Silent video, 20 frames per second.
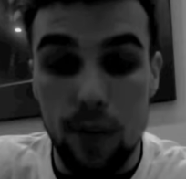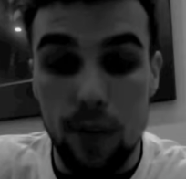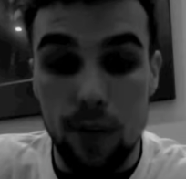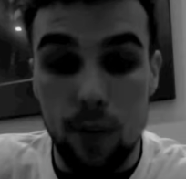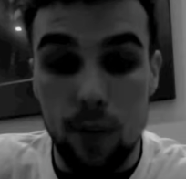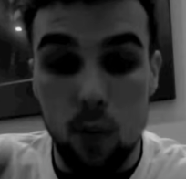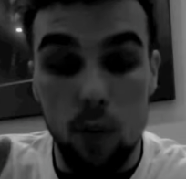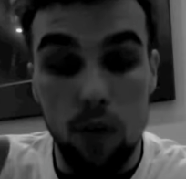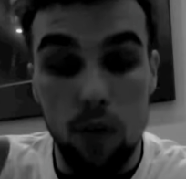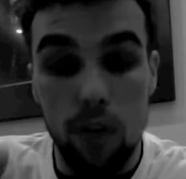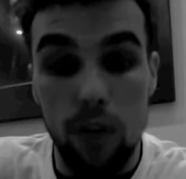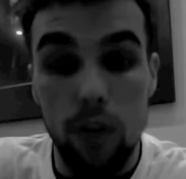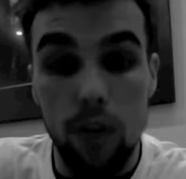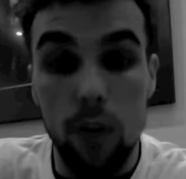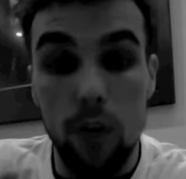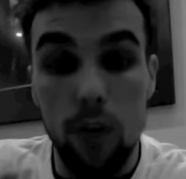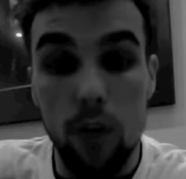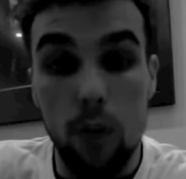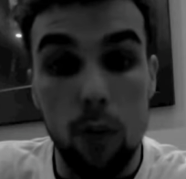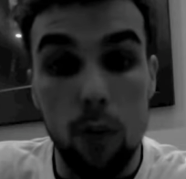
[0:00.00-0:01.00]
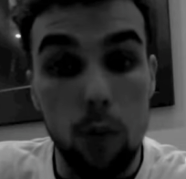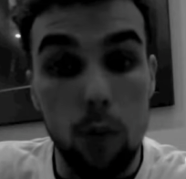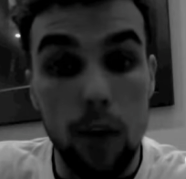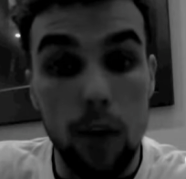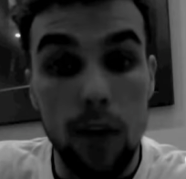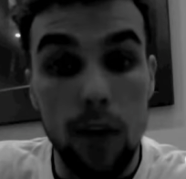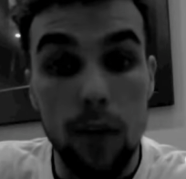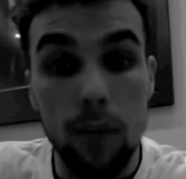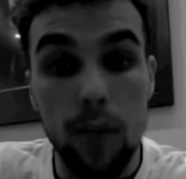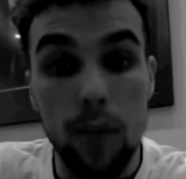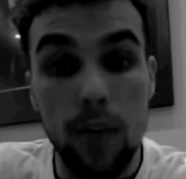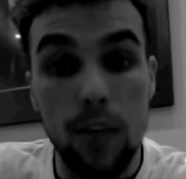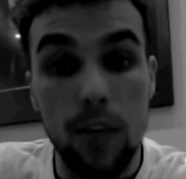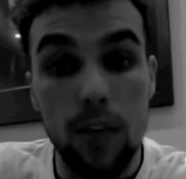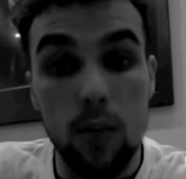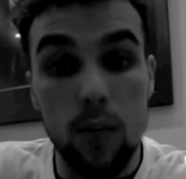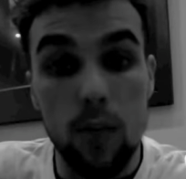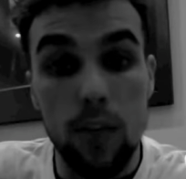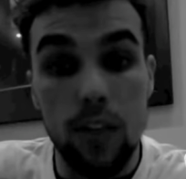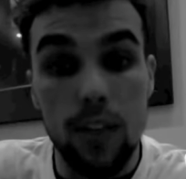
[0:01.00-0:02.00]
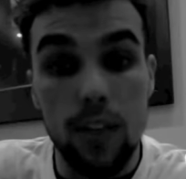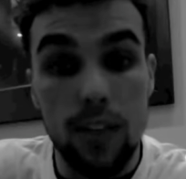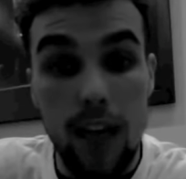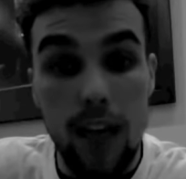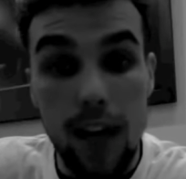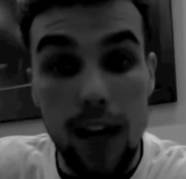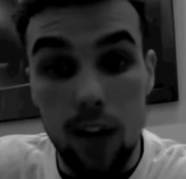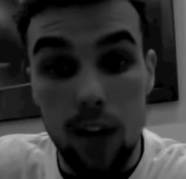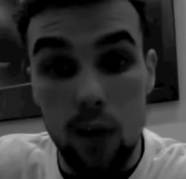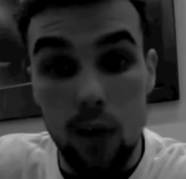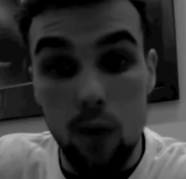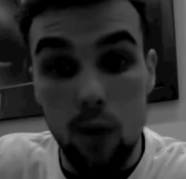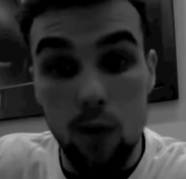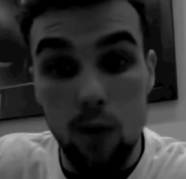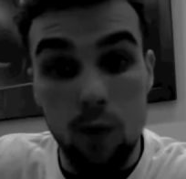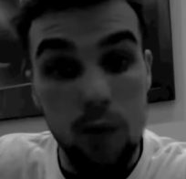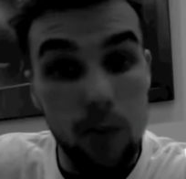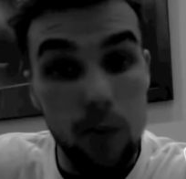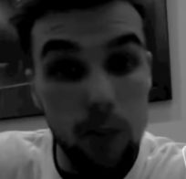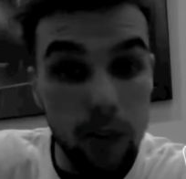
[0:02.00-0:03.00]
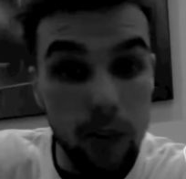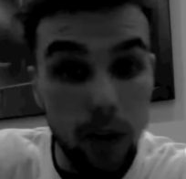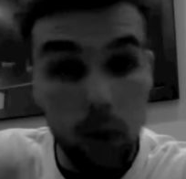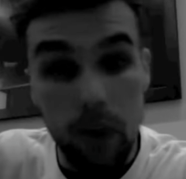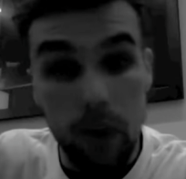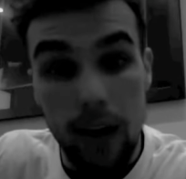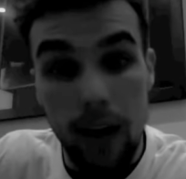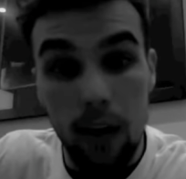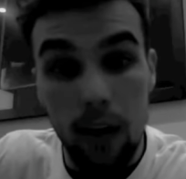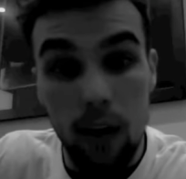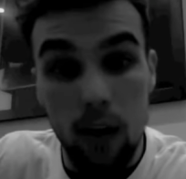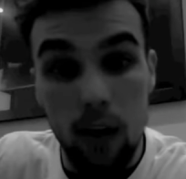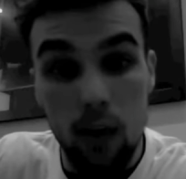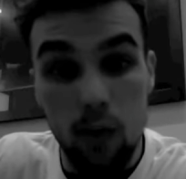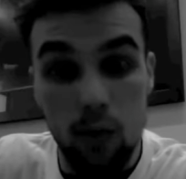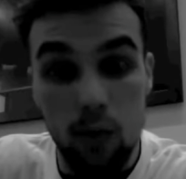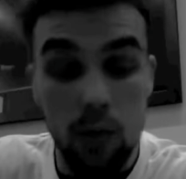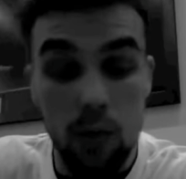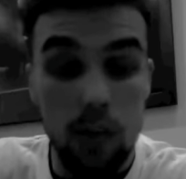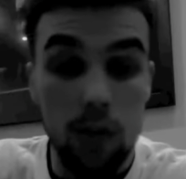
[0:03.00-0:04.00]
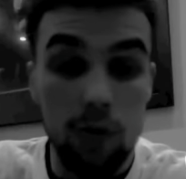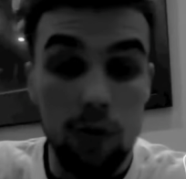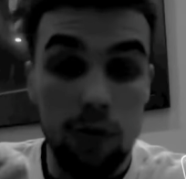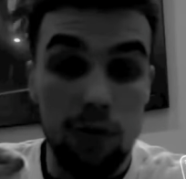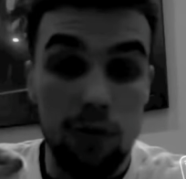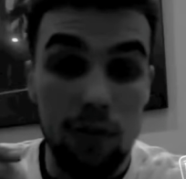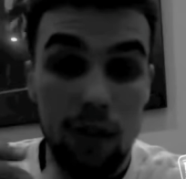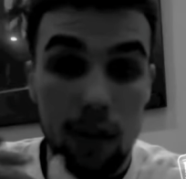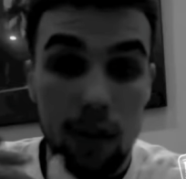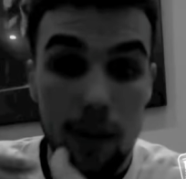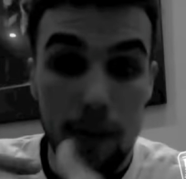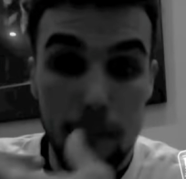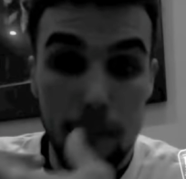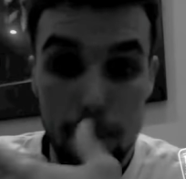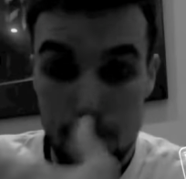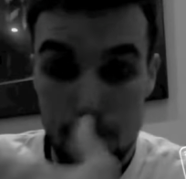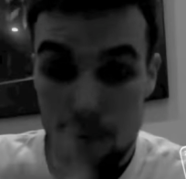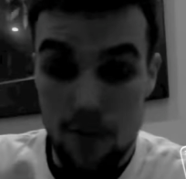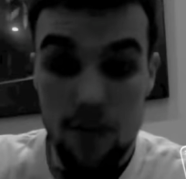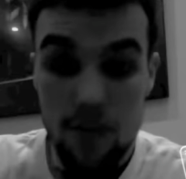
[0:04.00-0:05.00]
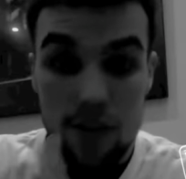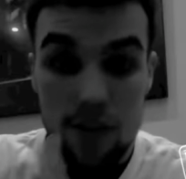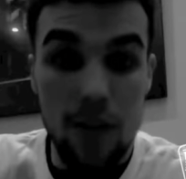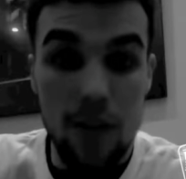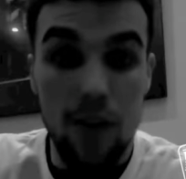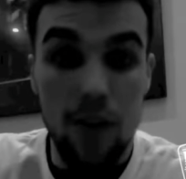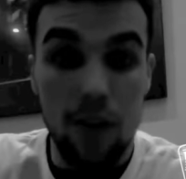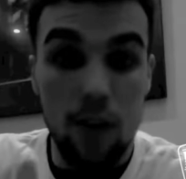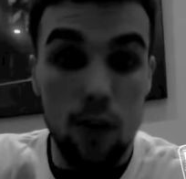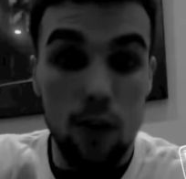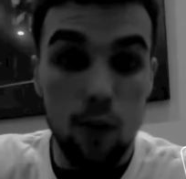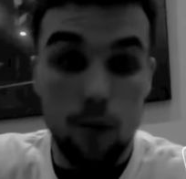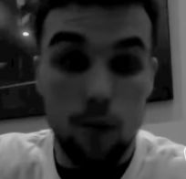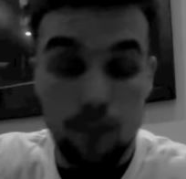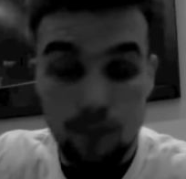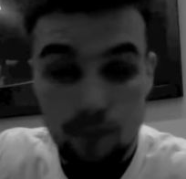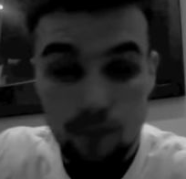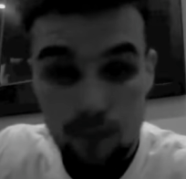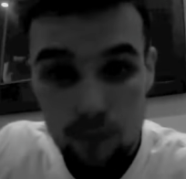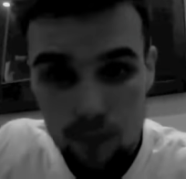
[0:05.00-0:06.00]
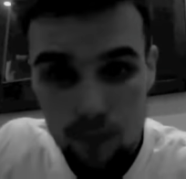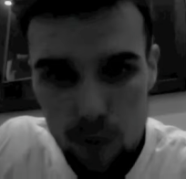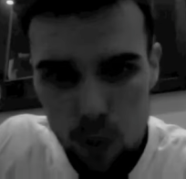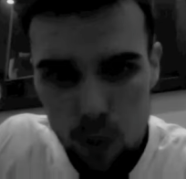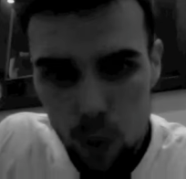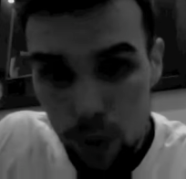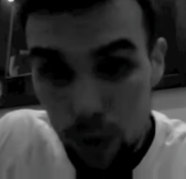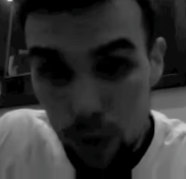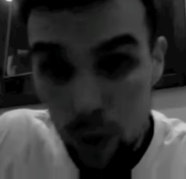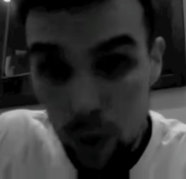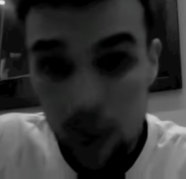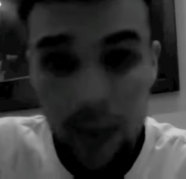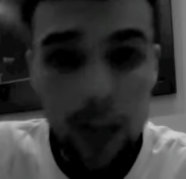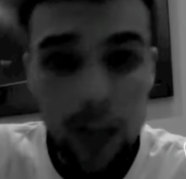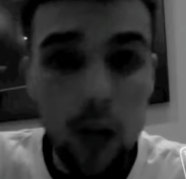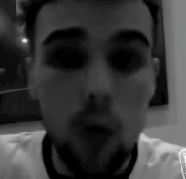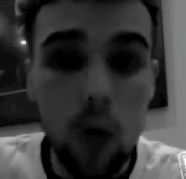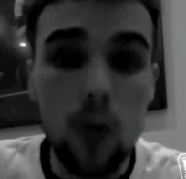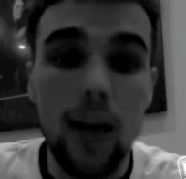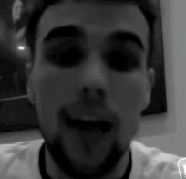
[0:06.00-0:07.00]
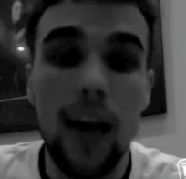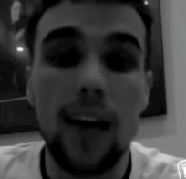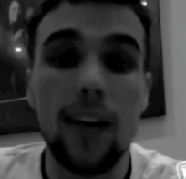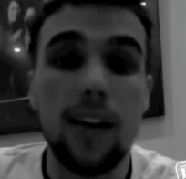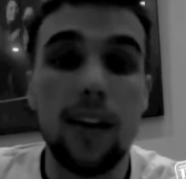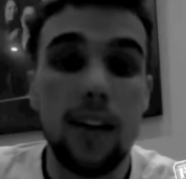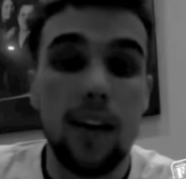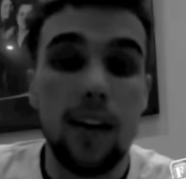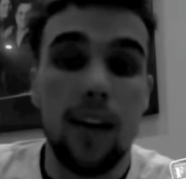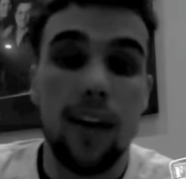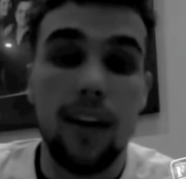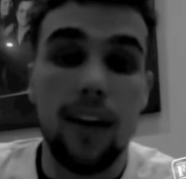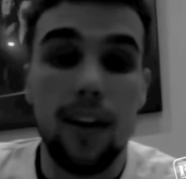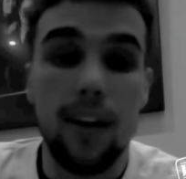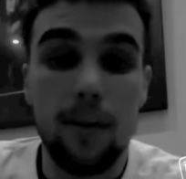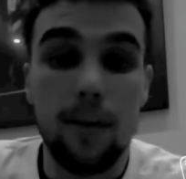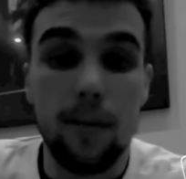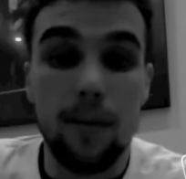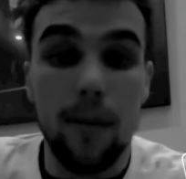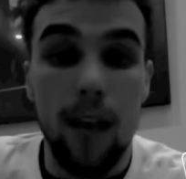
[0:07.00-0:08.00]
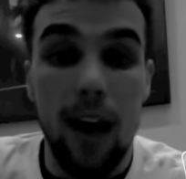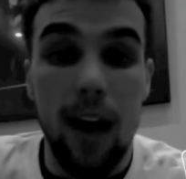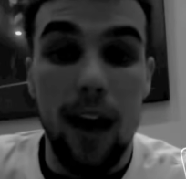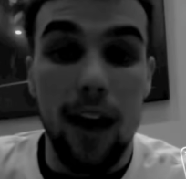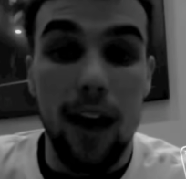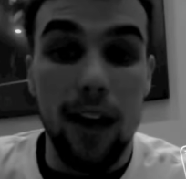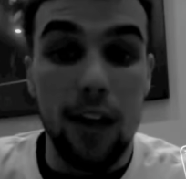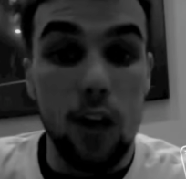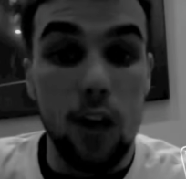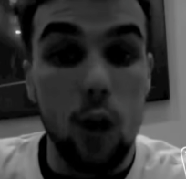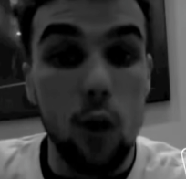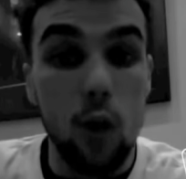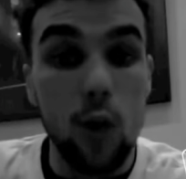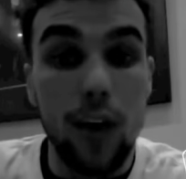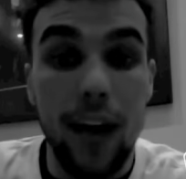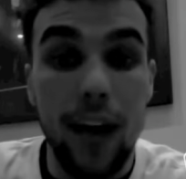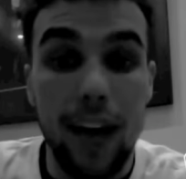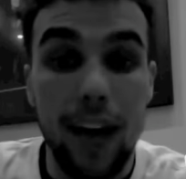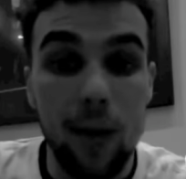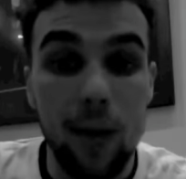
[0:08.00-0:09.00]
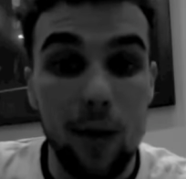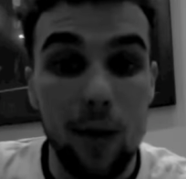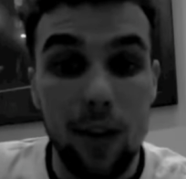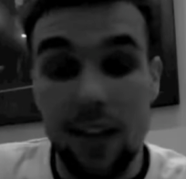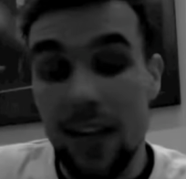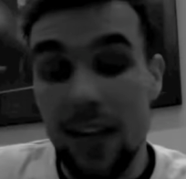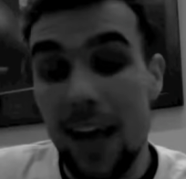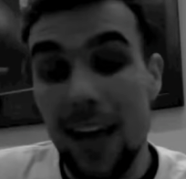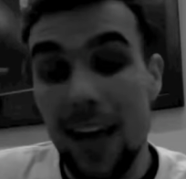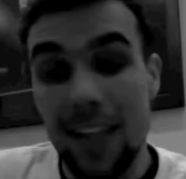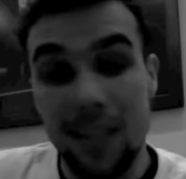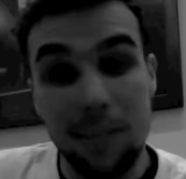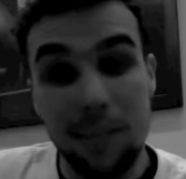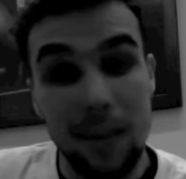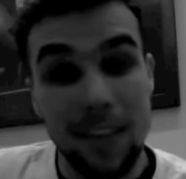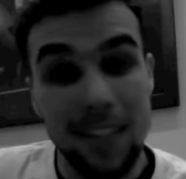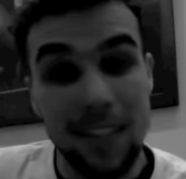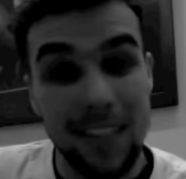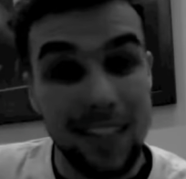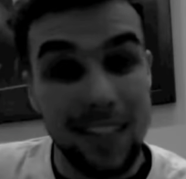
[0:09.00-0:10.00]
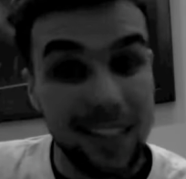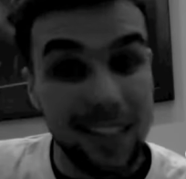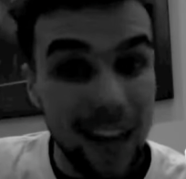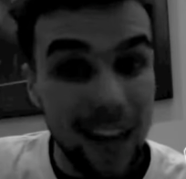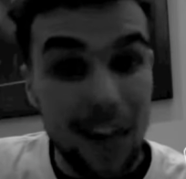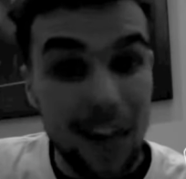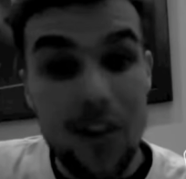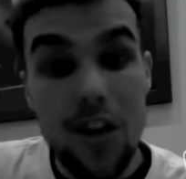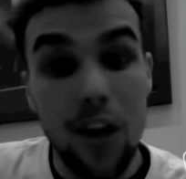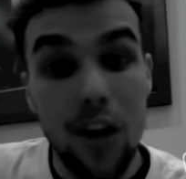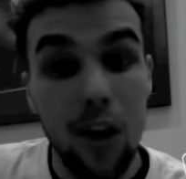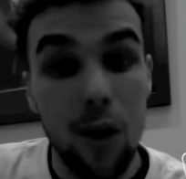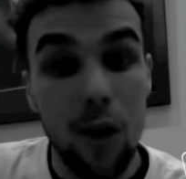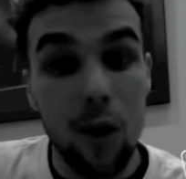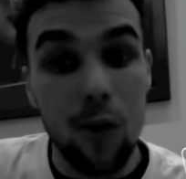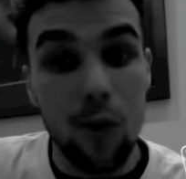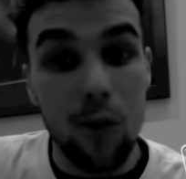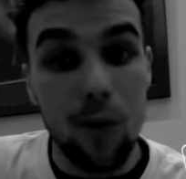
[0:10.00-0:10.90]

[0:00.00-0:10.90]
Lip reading: One thing that we do at boot camp is we set goals, but then we go get goals. We don't just set the goal. We call it goal getting. And goal getting, all it takes is basically setting your goal,